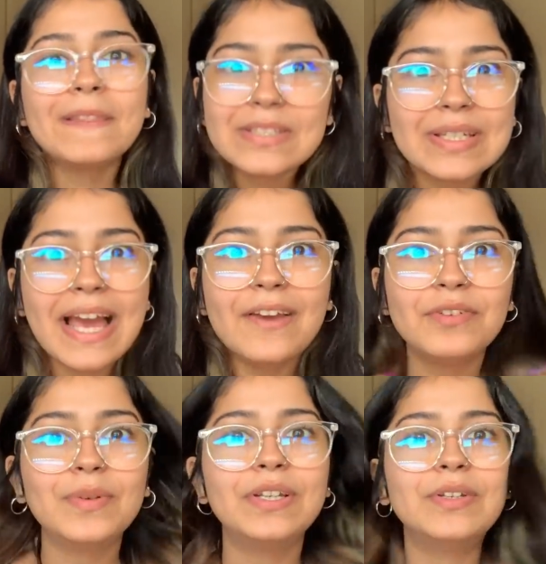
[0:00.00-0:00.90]
so yeah, if
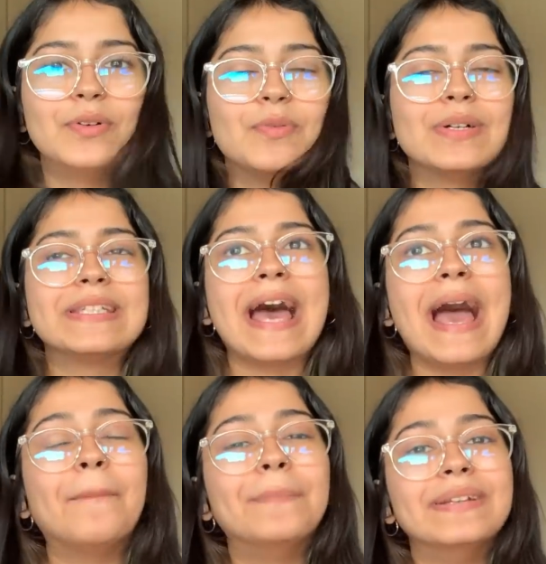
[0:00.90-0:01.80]
you want to know what's
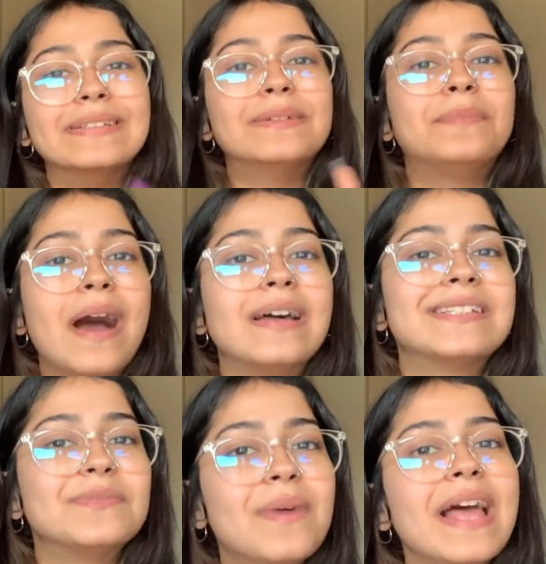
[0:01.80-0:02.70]
happened in the
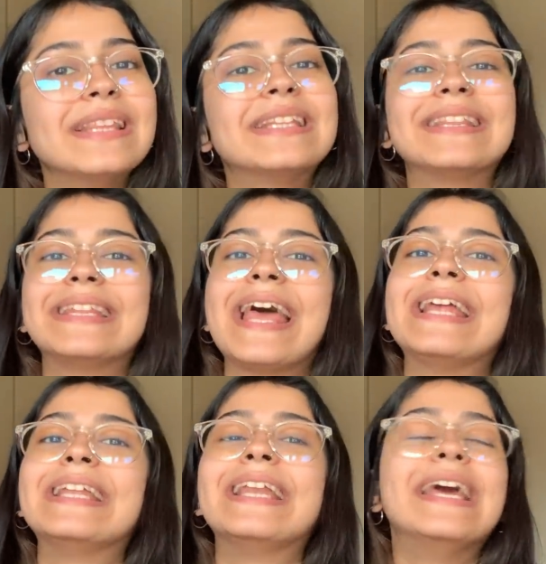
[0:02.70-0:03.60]
past month,
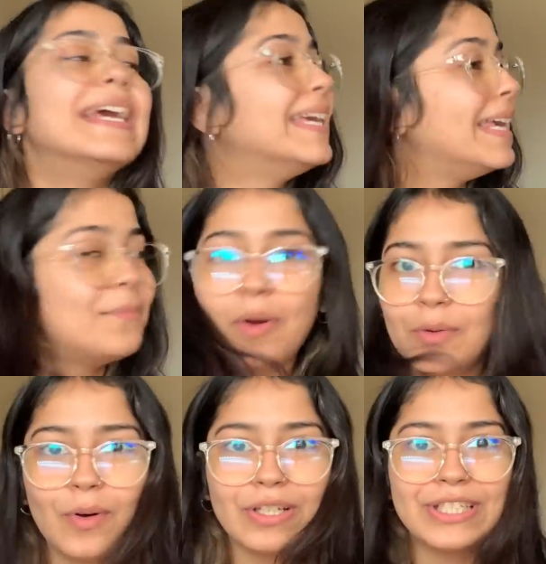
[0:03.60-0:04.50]
then keep
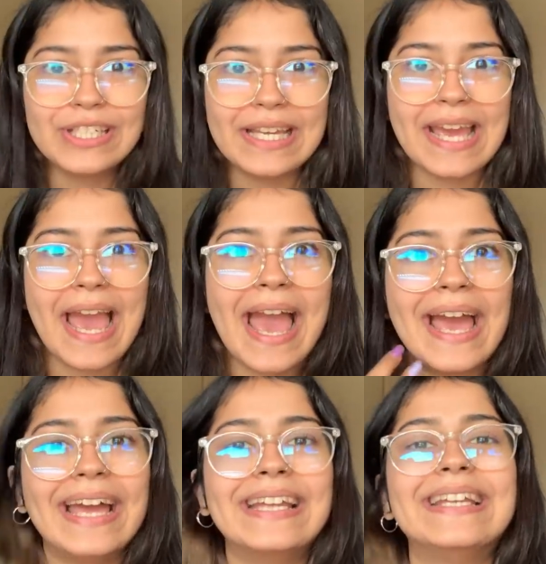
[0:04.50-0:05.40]
on watching.
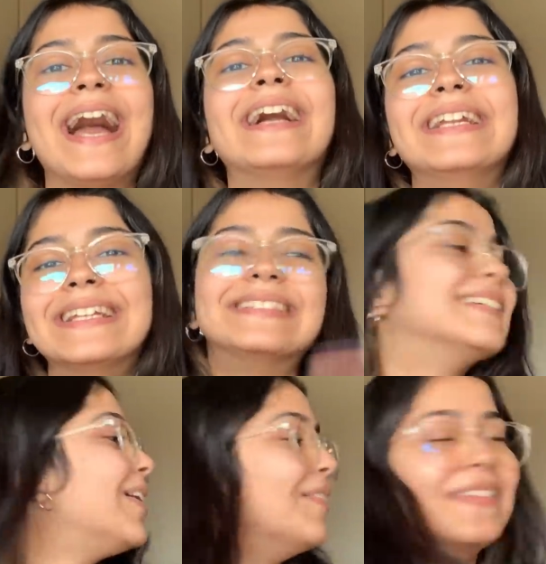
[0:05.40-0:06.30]
And yeah, let's
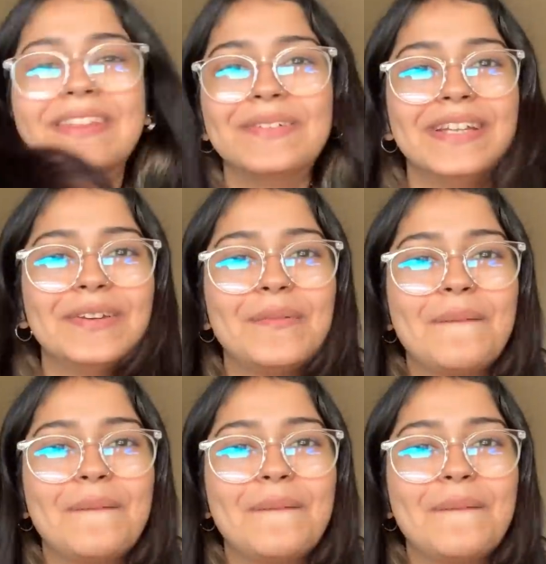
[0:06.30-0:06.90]
get on with the video.